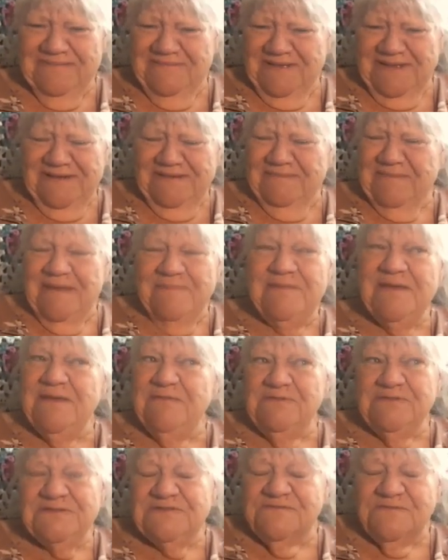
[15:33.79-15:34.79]
I mean, maybe
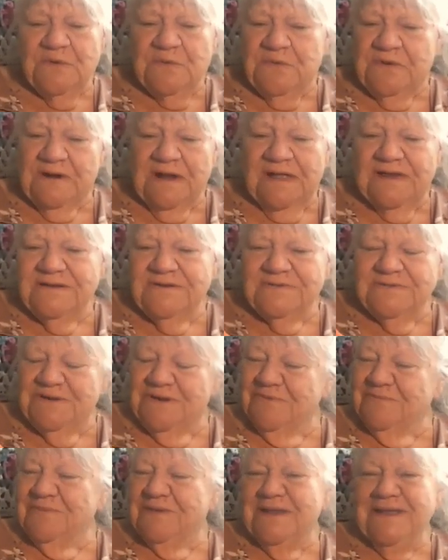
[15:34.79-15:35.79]
he was four. I don't
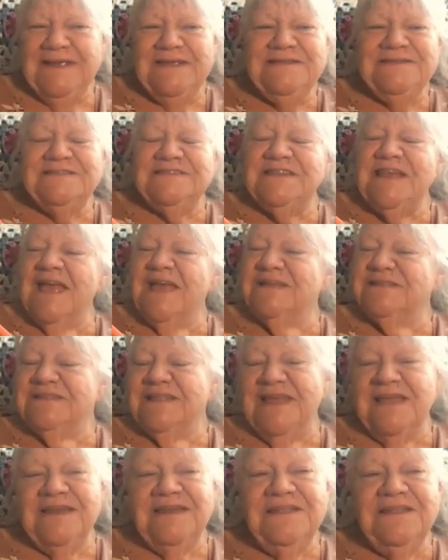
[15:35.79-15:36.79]
know. But he
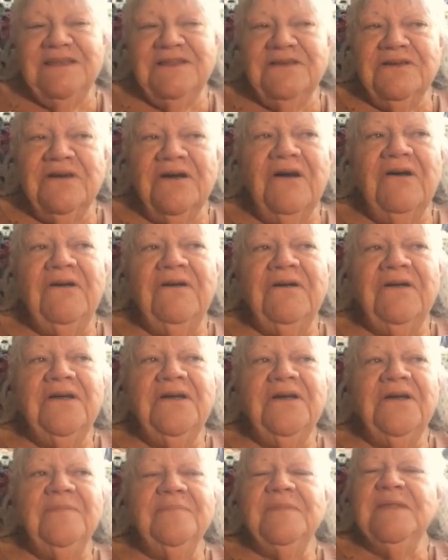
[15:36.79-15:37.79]
stacked that little car
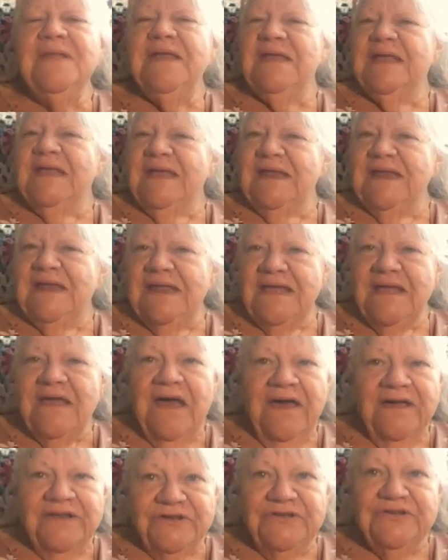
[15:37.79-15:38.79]
up and he
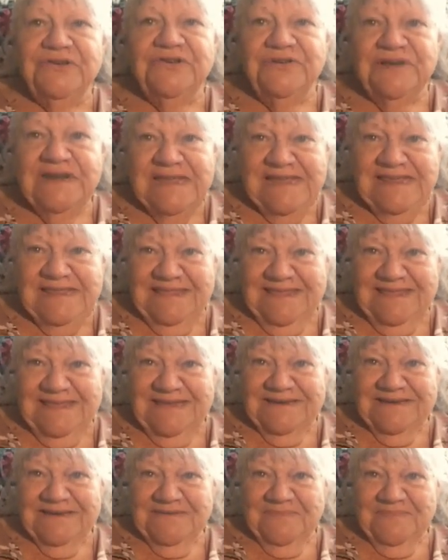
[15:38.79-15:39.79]
got underneath
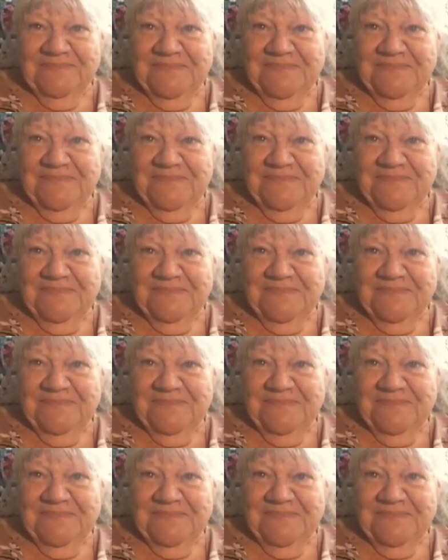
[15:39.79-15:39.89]
it,